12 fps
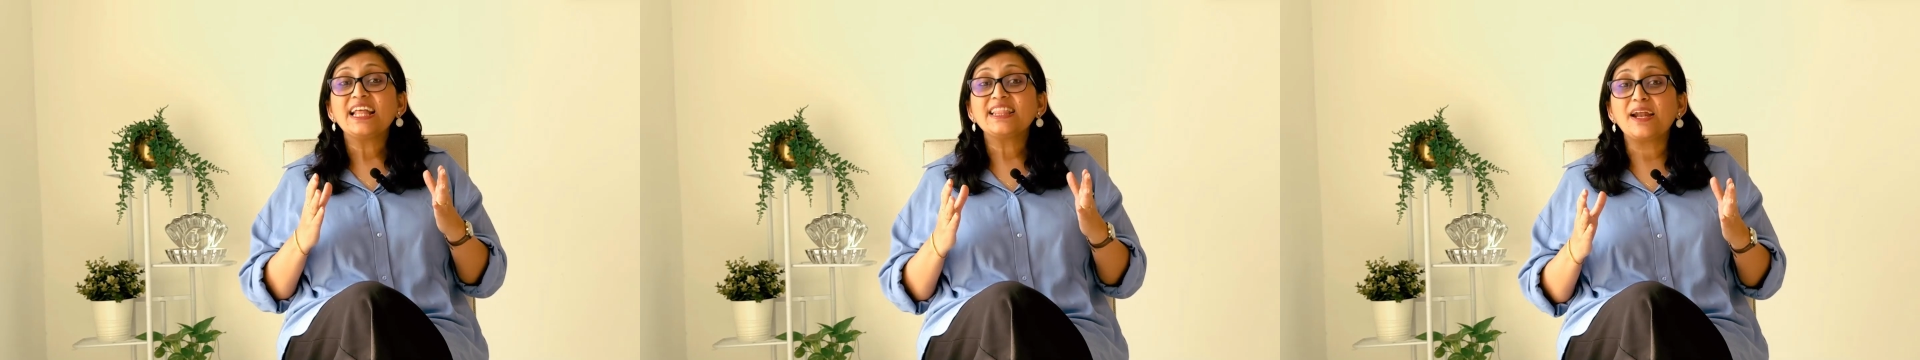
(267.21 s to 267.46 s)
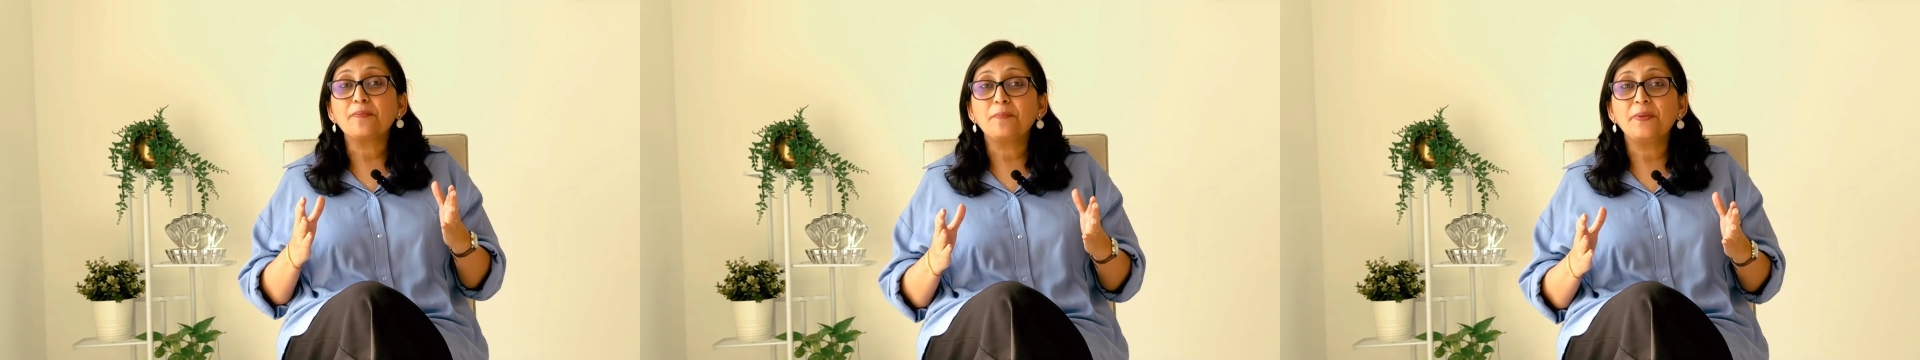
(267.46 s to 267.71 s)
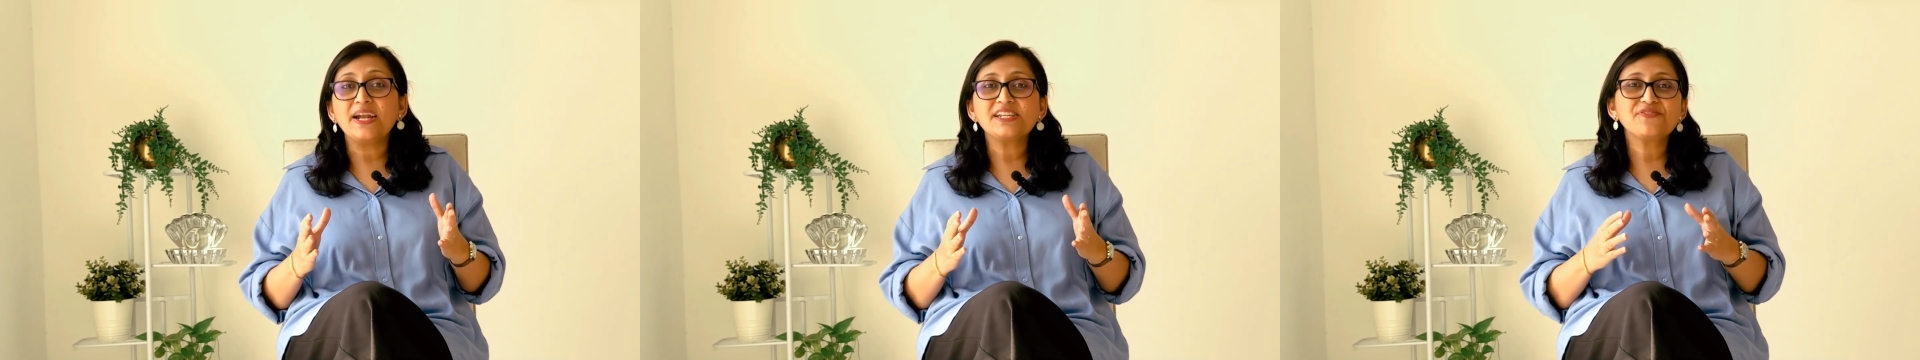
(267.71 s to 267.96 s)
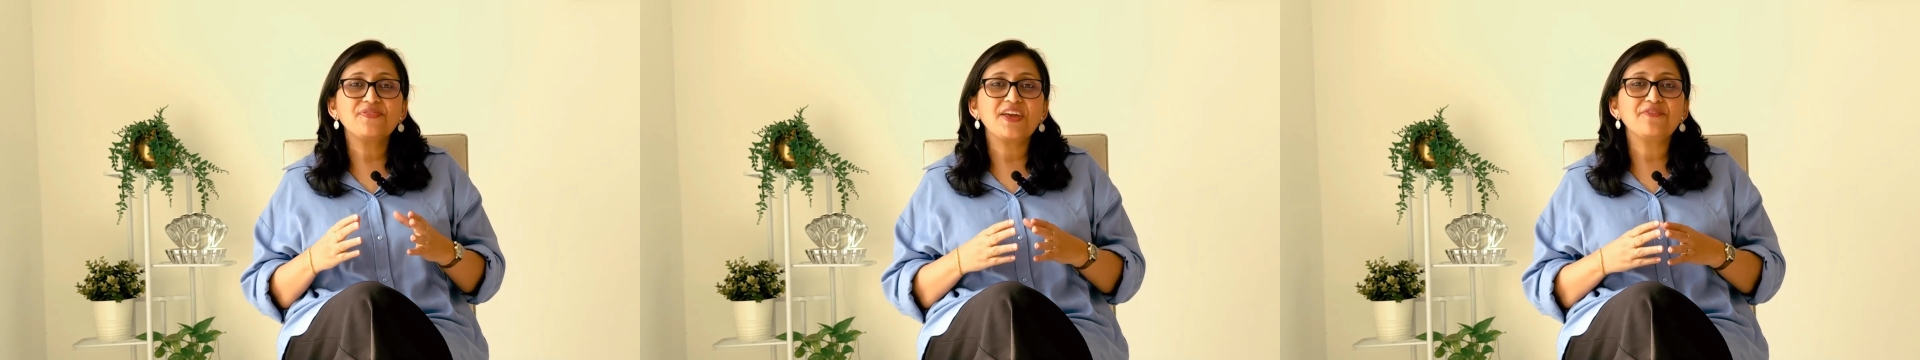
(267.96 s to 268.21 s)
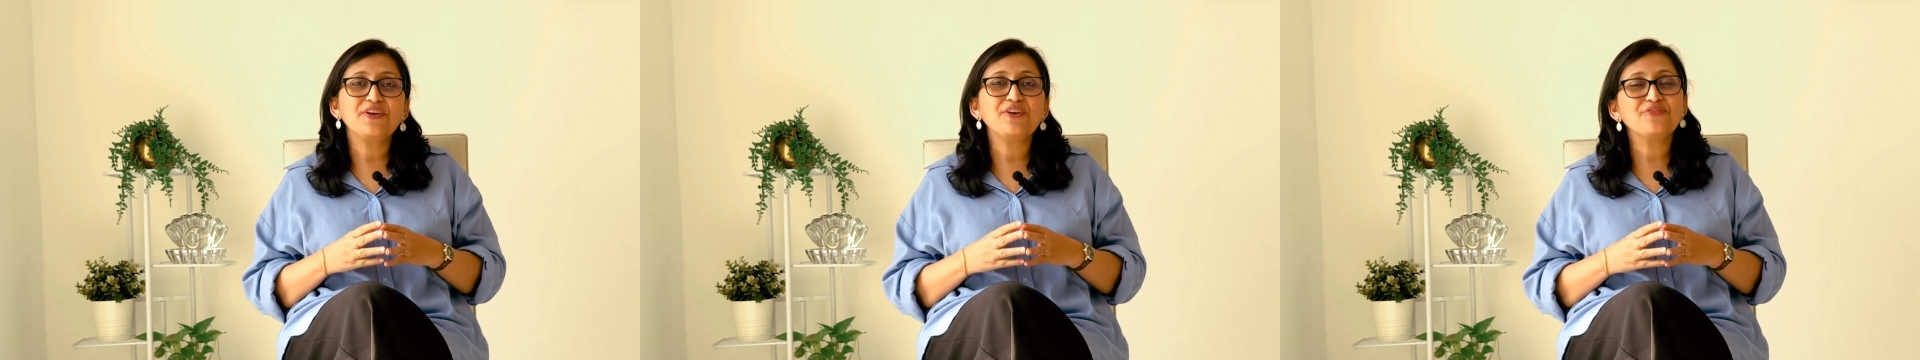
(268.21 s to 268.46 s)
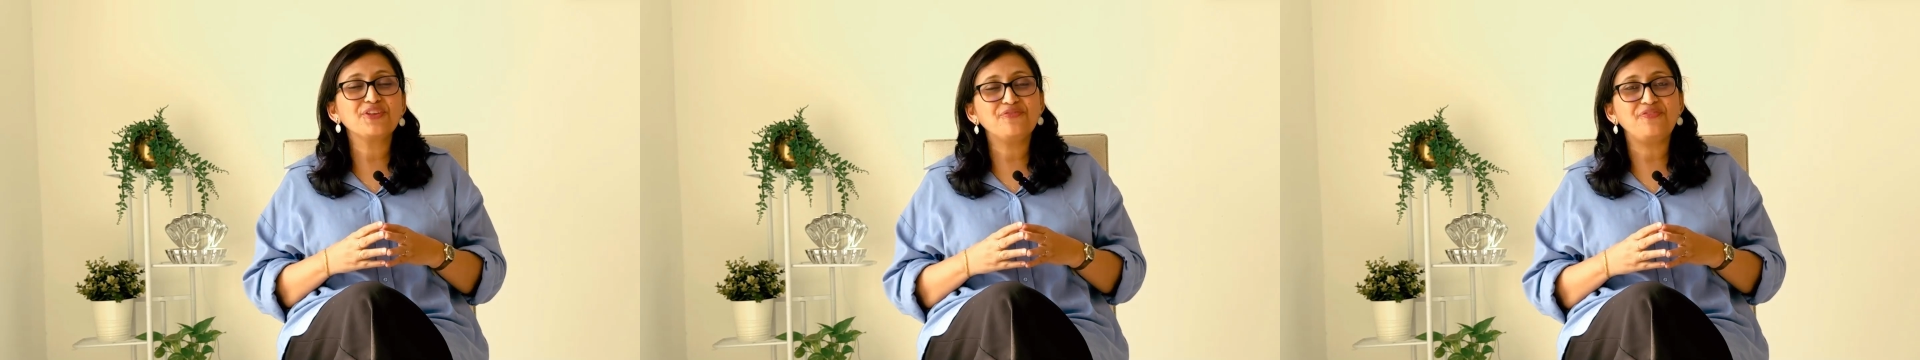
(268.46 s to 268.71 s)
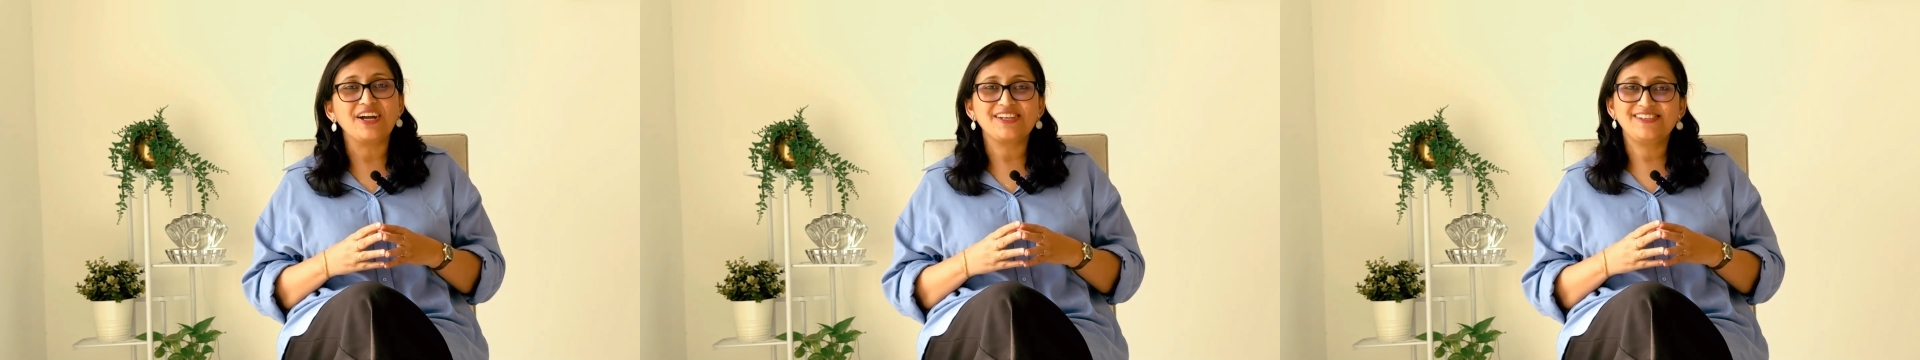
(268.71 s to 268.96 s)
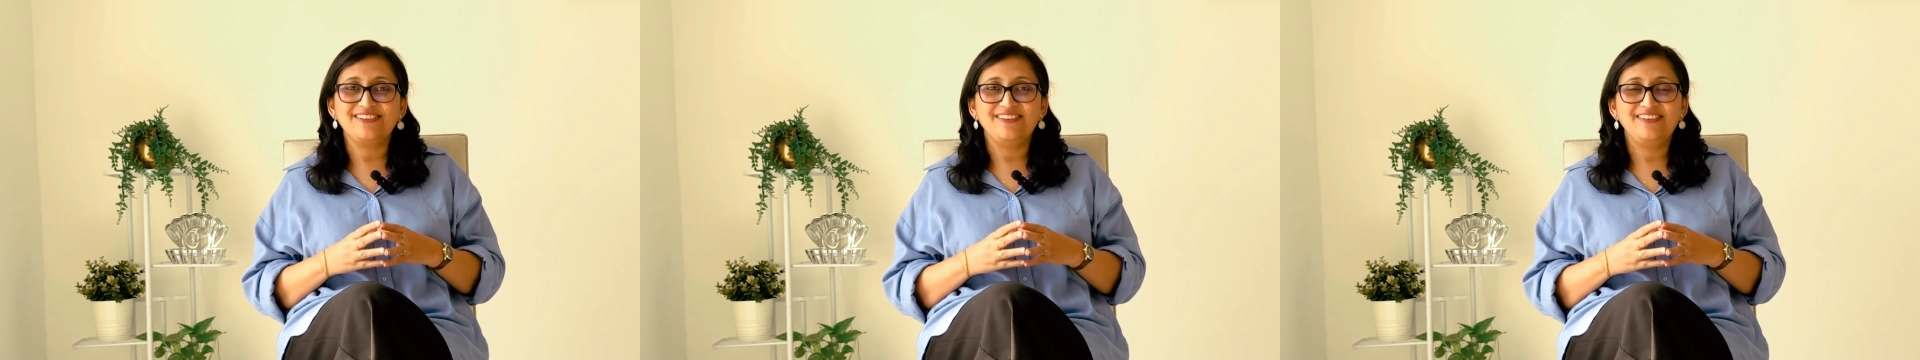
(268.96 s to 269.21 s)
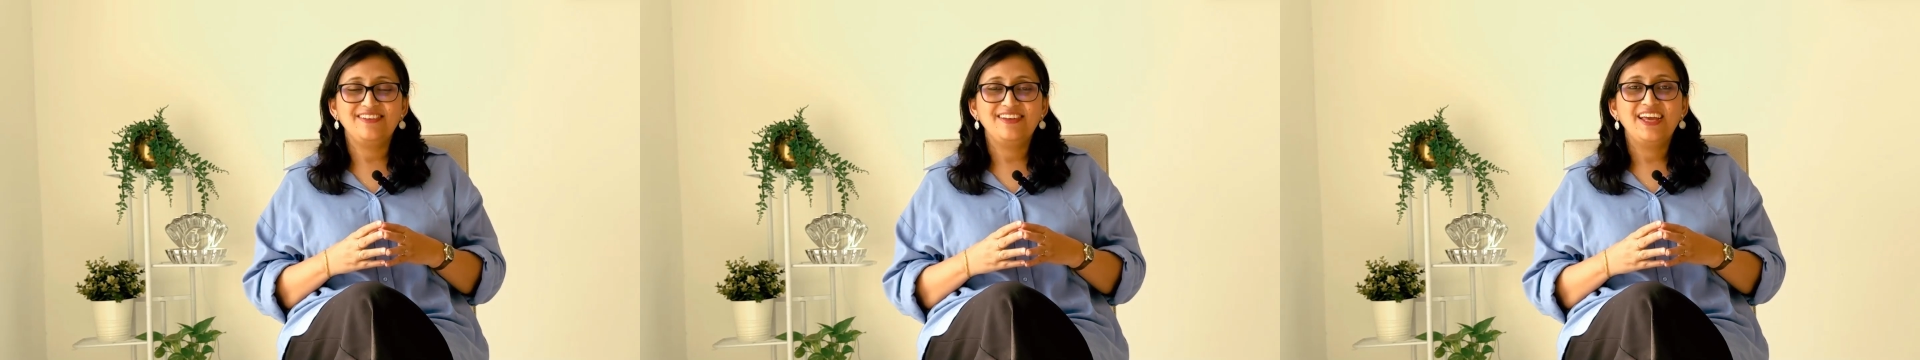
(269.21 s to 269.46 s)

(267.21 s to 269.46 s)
that blends flavor with function.